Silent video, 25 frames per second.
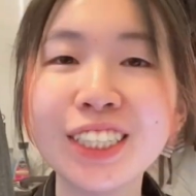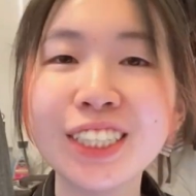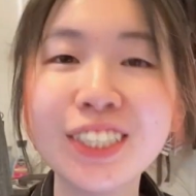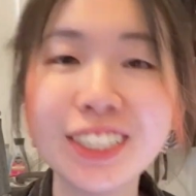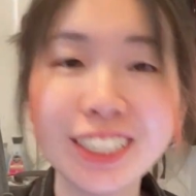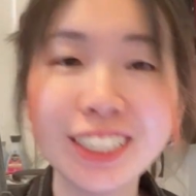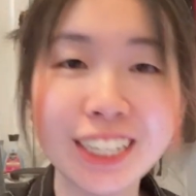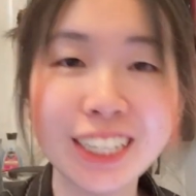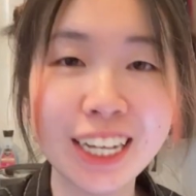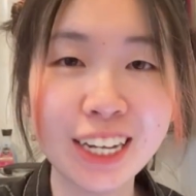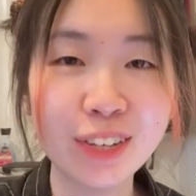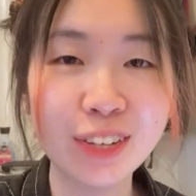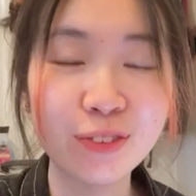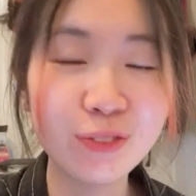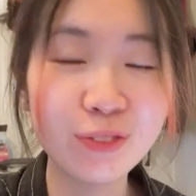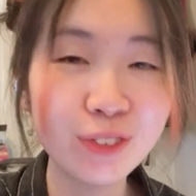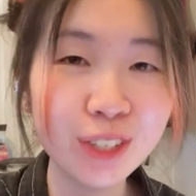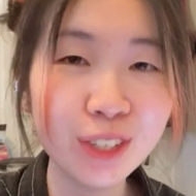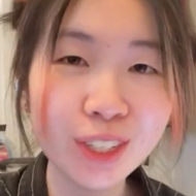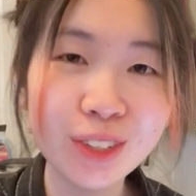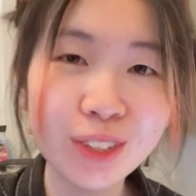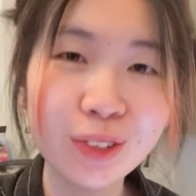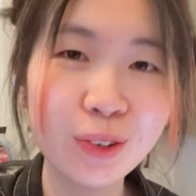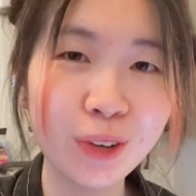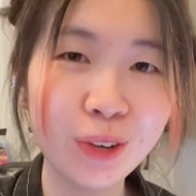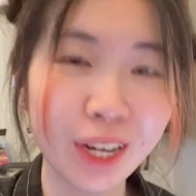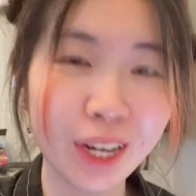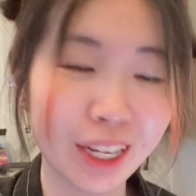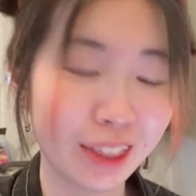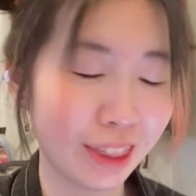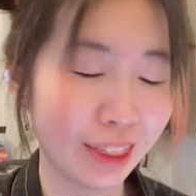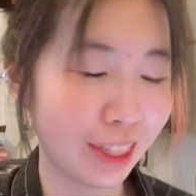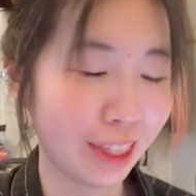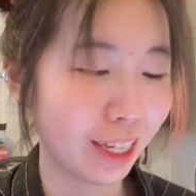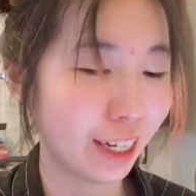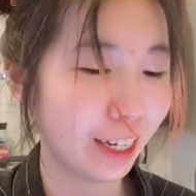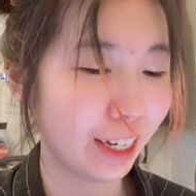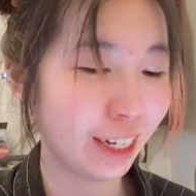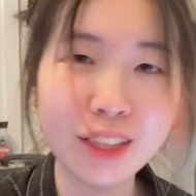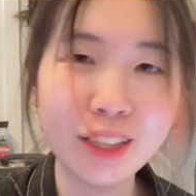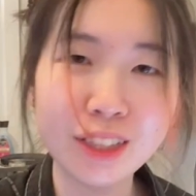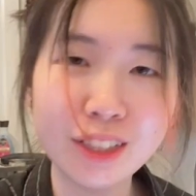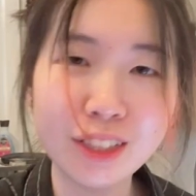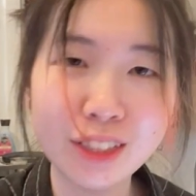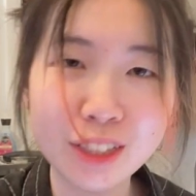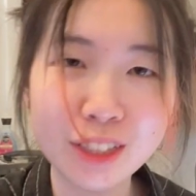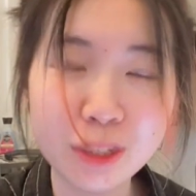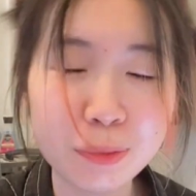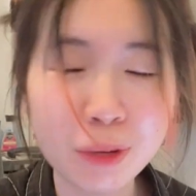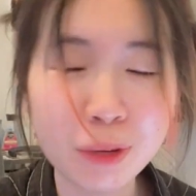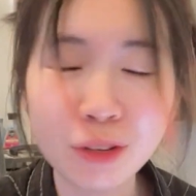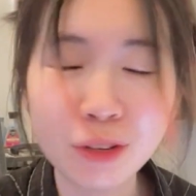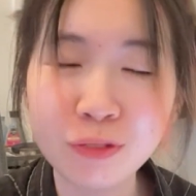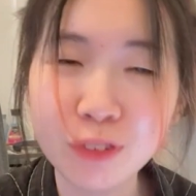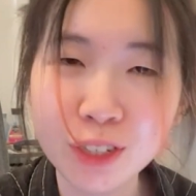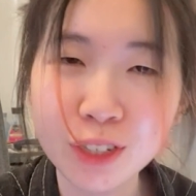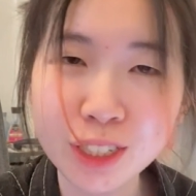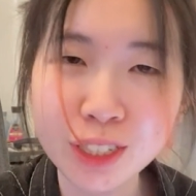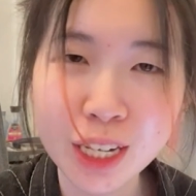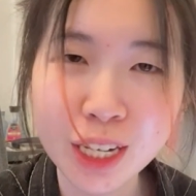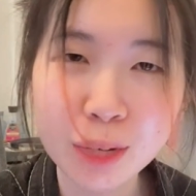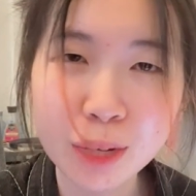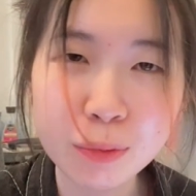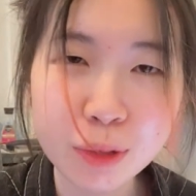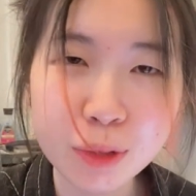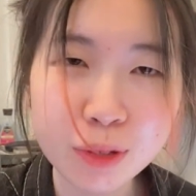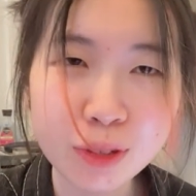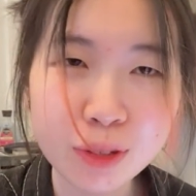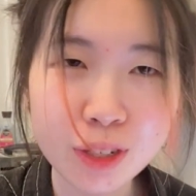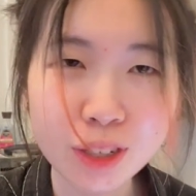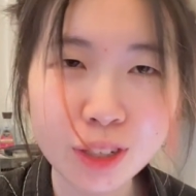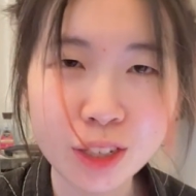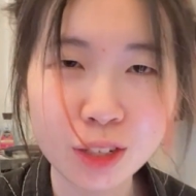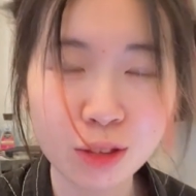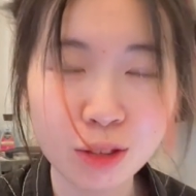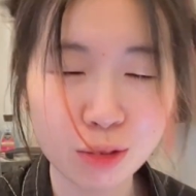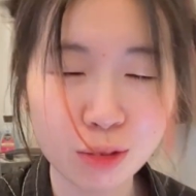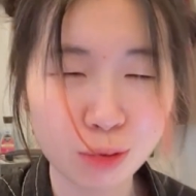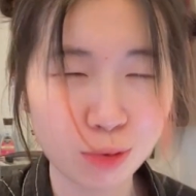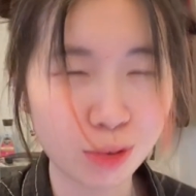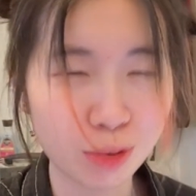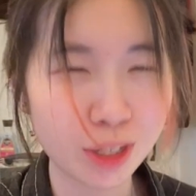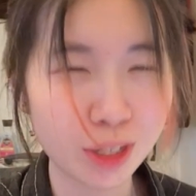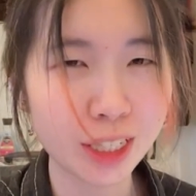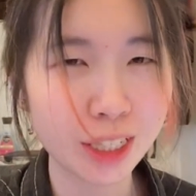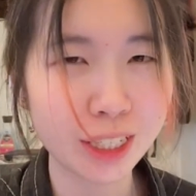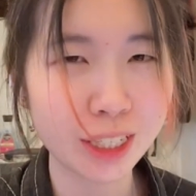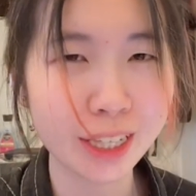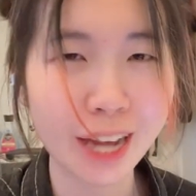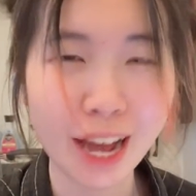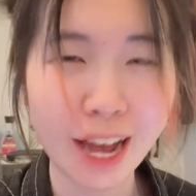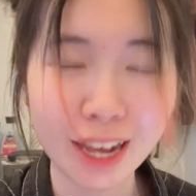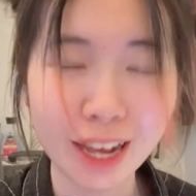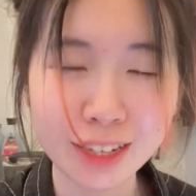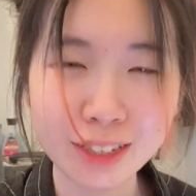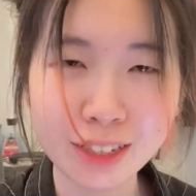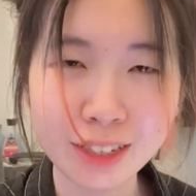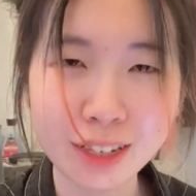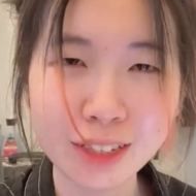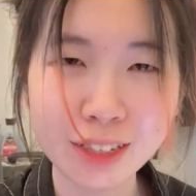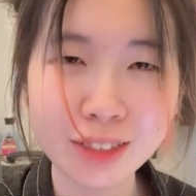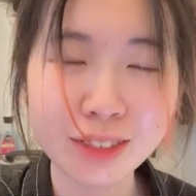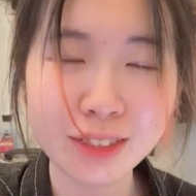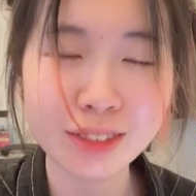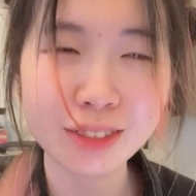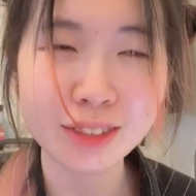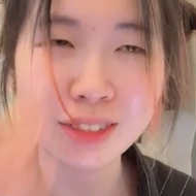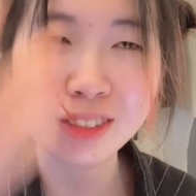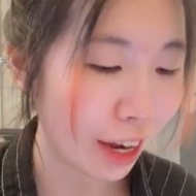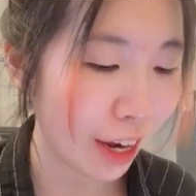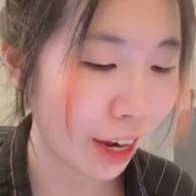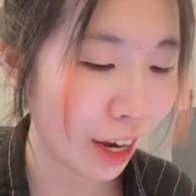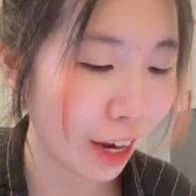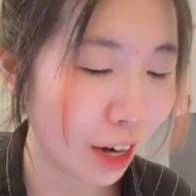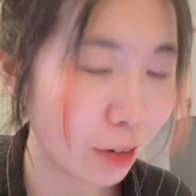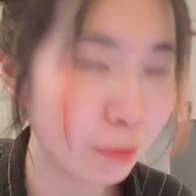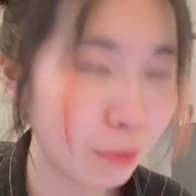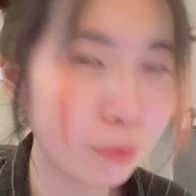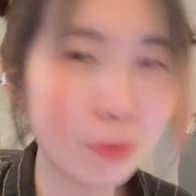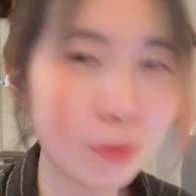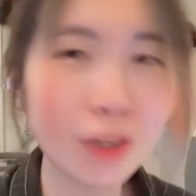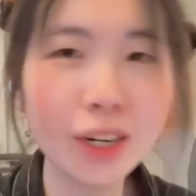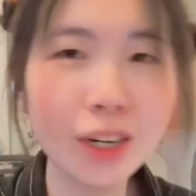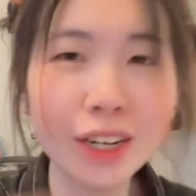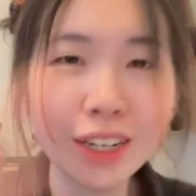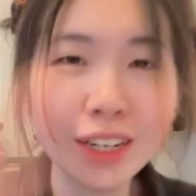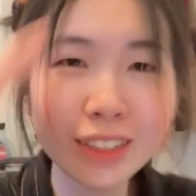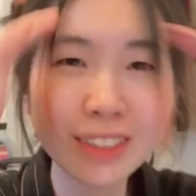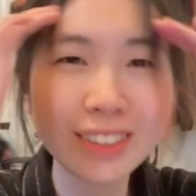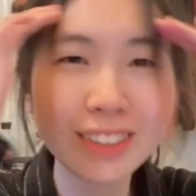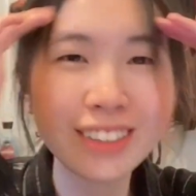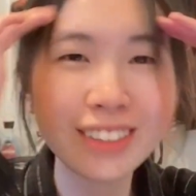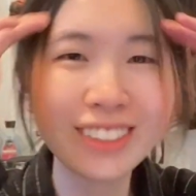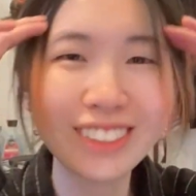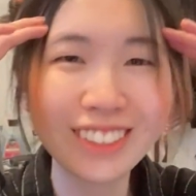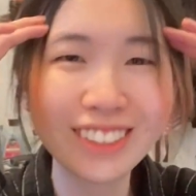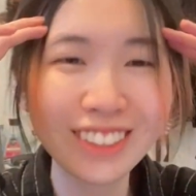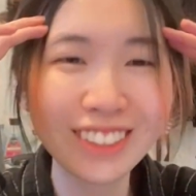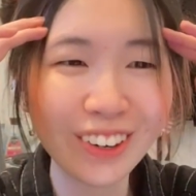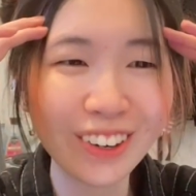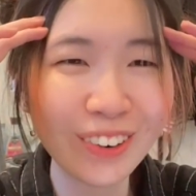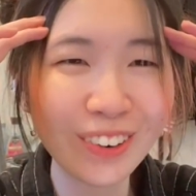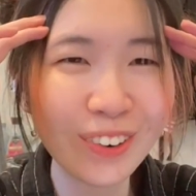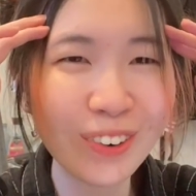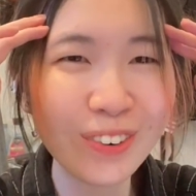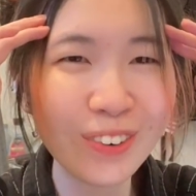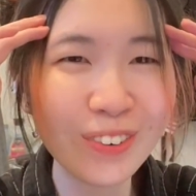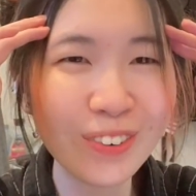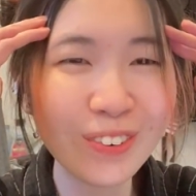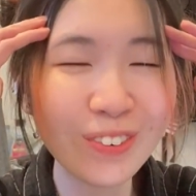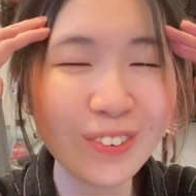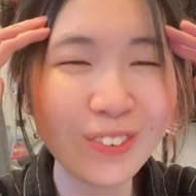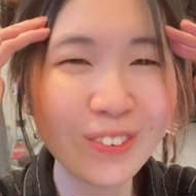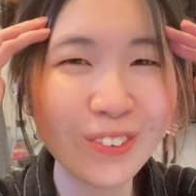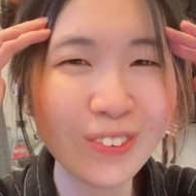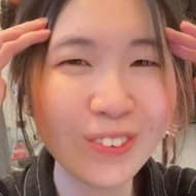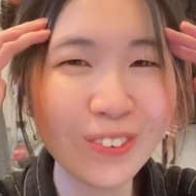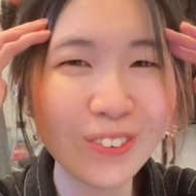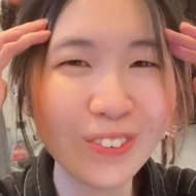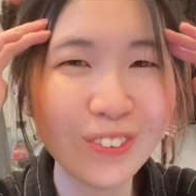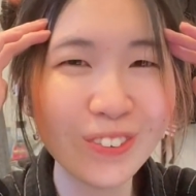to say real quick that it's my first time using like 3D assets. And bro, it's so